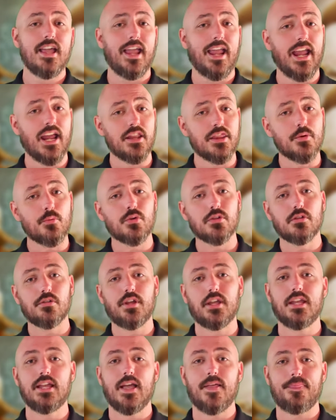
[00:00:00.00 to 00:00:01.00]
and that we're
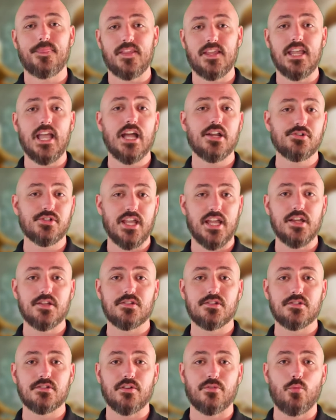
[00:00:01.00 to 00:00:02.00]
looking at the edge
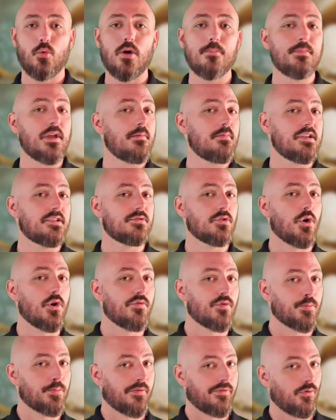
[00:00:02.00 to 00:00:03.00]
cases of what maybe is
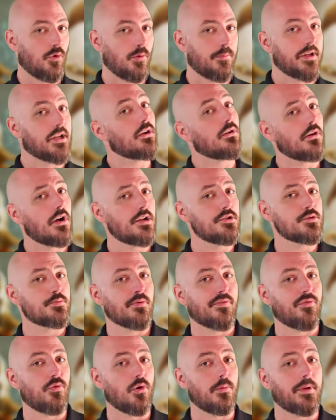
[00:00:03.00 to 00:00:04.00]
overperforming or
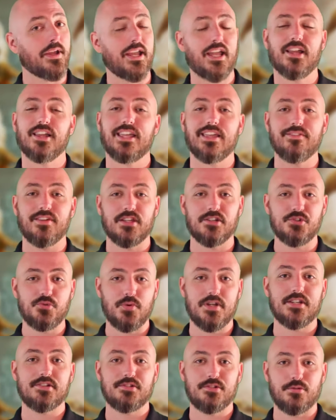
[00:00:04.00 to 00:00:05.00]
underperforming and giving
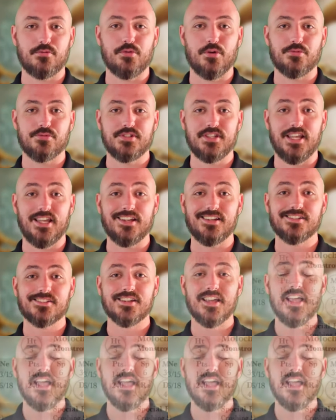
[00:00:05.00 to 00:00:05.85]
tweaks to those things.